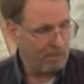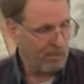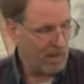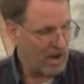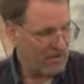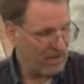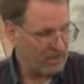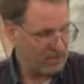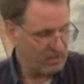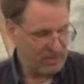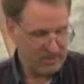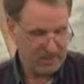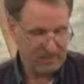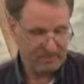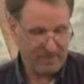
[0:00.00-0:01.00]
And I thought to
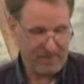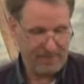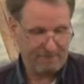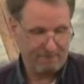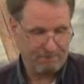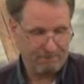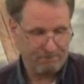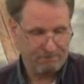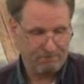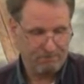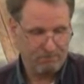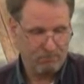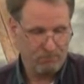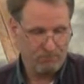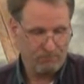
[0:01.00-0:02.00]
myself, God,
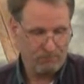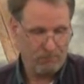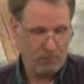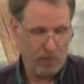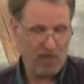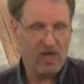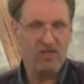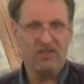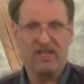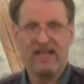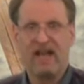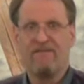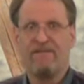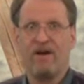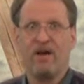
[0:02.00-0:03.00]
what all did
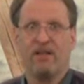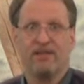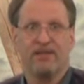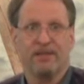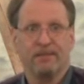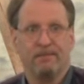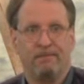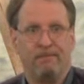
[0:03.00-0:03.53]
that fall under?